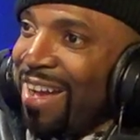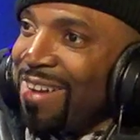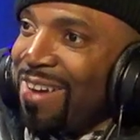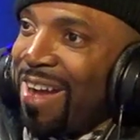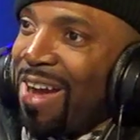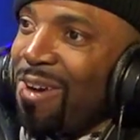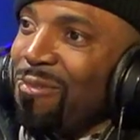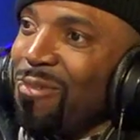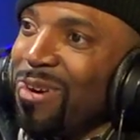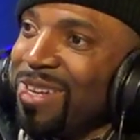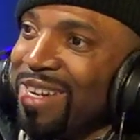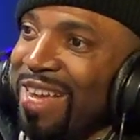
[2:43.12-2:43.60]

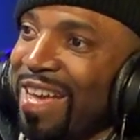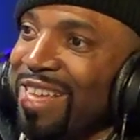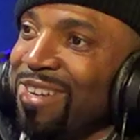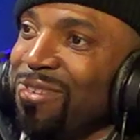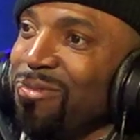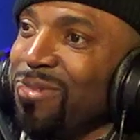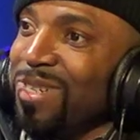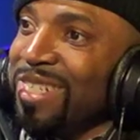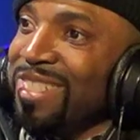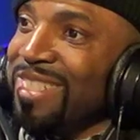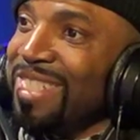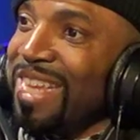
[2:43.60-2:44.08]
don't
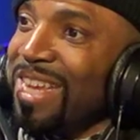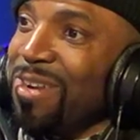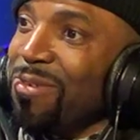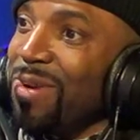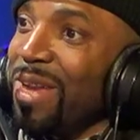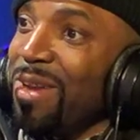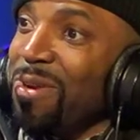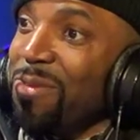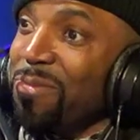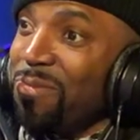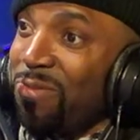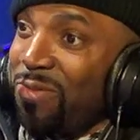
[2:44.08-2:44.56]
want to
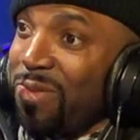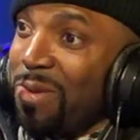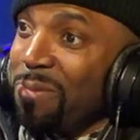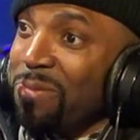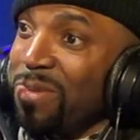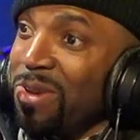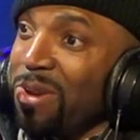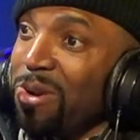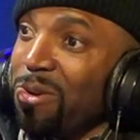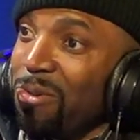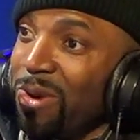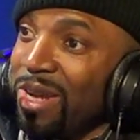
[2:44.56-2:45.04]
segue from
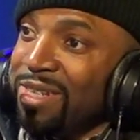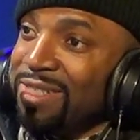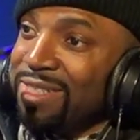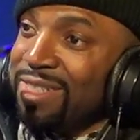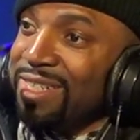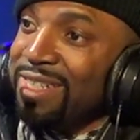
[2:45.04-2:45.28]
your question